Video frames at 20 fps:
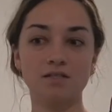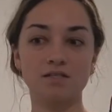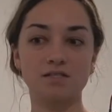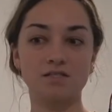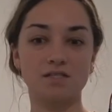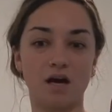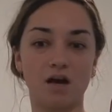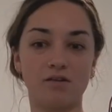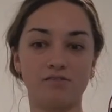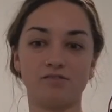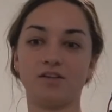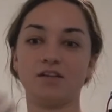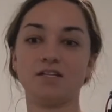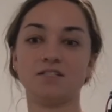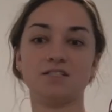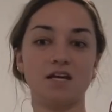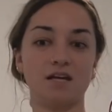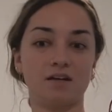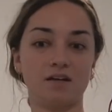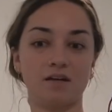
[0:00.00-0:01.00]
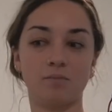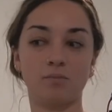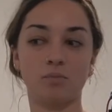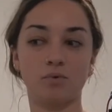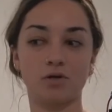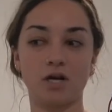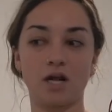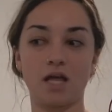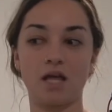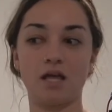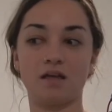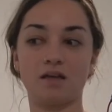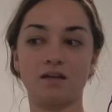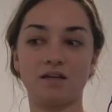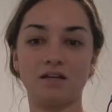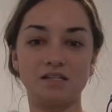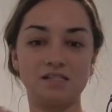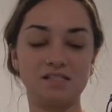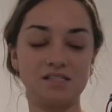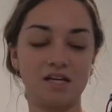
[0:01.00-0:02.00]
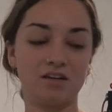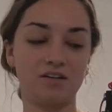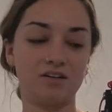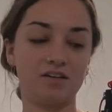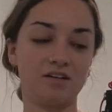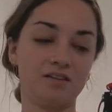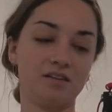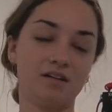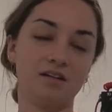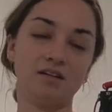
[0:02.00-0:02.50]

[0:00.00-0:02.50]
stuff and then I take like a break and eat dinner and